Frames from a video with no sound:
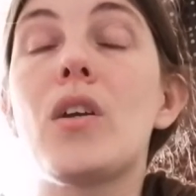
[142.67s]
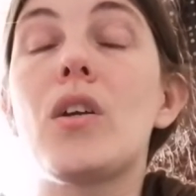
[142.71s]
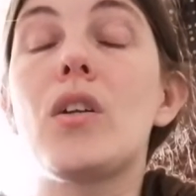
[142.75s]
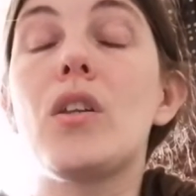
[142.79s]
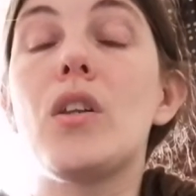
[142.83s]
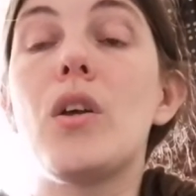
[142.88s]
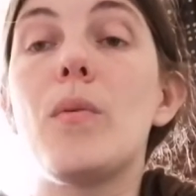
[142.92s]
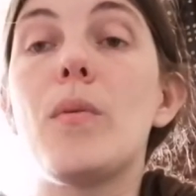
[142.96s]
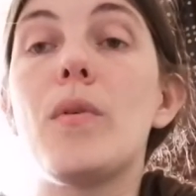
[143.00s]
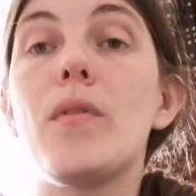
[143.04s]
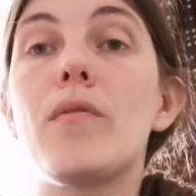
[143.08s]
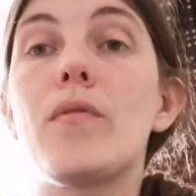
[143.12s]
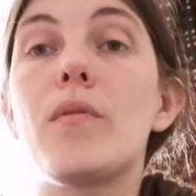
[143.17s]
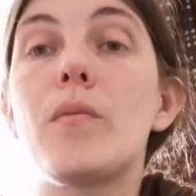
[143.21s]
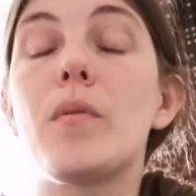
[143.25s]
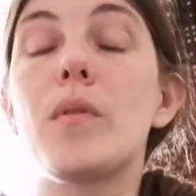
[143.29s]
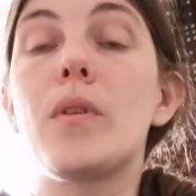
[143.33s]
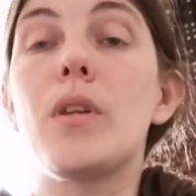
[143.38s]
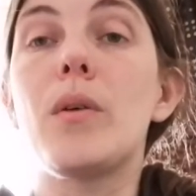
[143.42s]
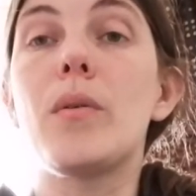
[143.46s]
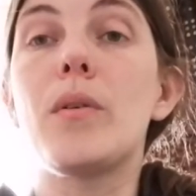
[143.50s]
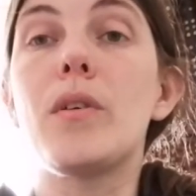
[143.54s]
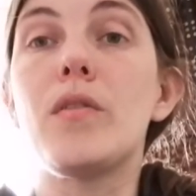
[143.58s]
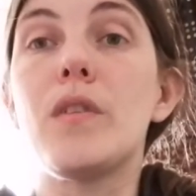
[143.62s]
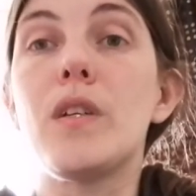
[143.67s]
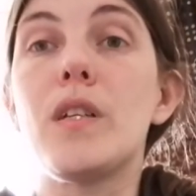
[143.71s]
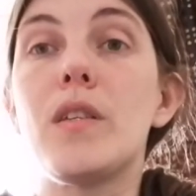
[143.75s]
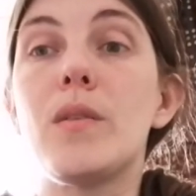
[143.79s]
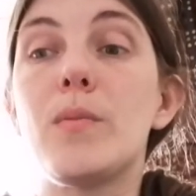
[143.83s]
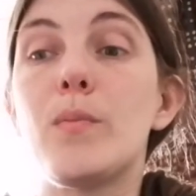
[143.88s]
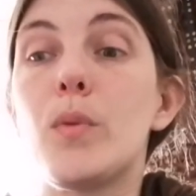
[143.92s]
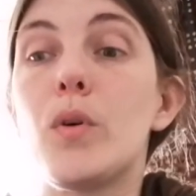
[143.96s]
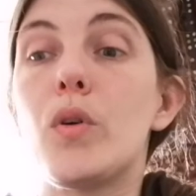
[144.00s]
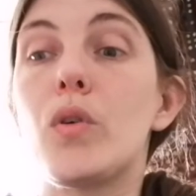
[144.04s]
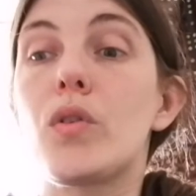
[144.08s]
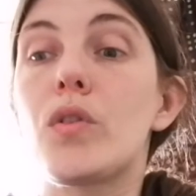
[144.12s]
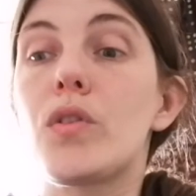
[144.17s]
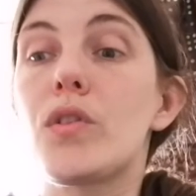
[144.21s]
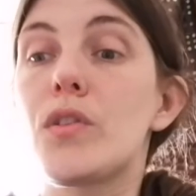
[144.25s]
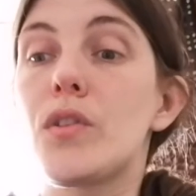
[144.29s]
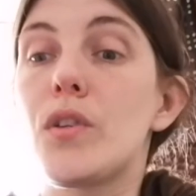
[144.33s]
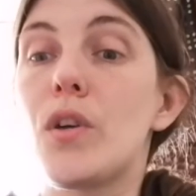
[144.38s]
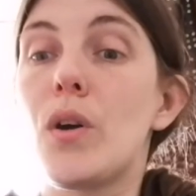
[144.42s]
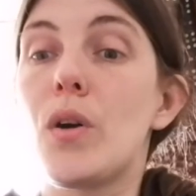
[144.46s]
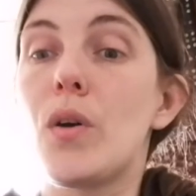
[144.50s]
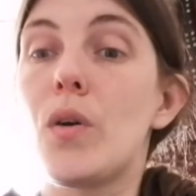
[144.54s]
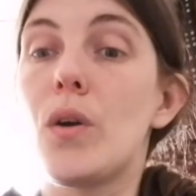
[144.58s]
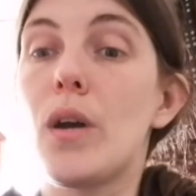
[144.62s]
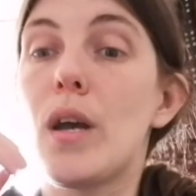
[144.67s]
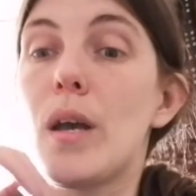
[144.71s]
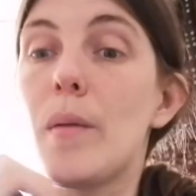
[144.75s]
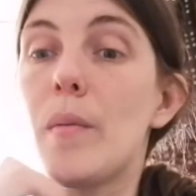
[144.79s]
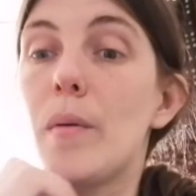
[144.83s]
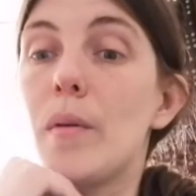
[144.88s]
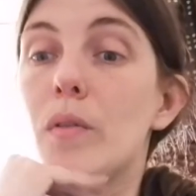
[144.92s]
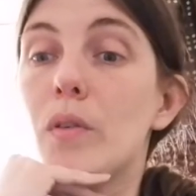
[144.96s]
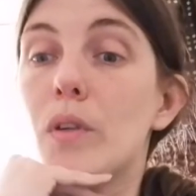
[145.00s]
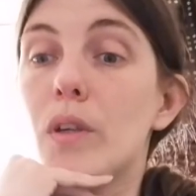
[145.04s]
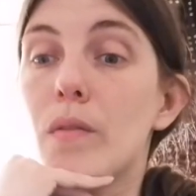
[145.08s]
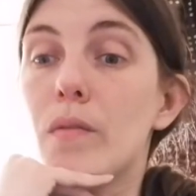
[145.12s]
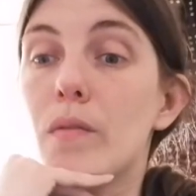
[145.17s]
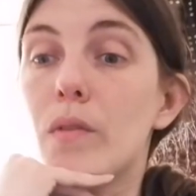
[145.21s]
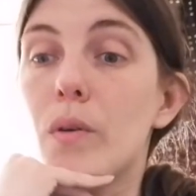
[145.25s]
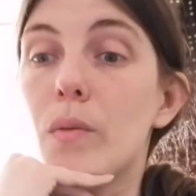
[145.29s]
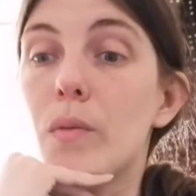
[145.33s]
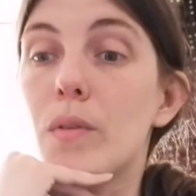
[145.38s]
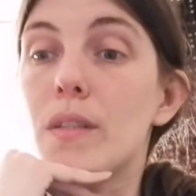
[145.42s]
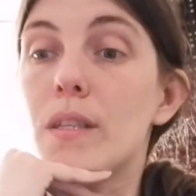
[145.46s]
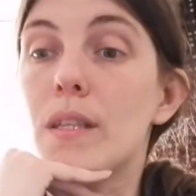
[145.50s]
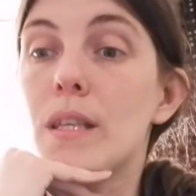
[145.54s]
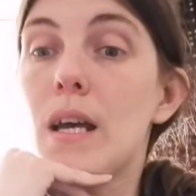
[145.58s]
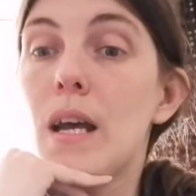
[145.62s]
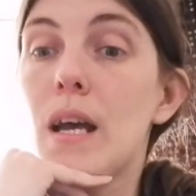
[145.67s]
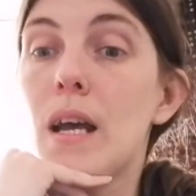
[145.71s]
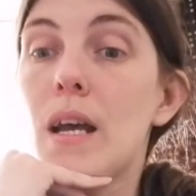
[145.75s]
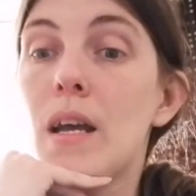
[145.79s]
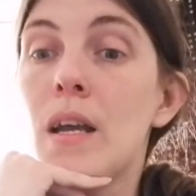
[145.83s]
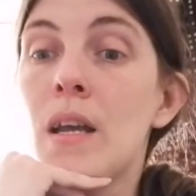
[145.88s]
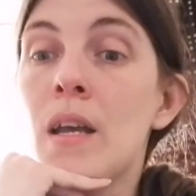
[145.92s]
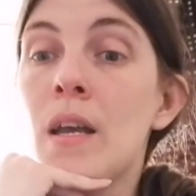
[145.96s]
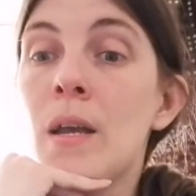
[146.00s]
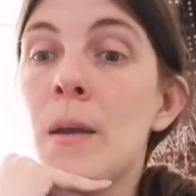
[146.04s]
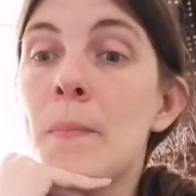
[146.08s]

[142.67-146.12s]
Chloe from Chloe Reads Books. So I'm looking forward to that.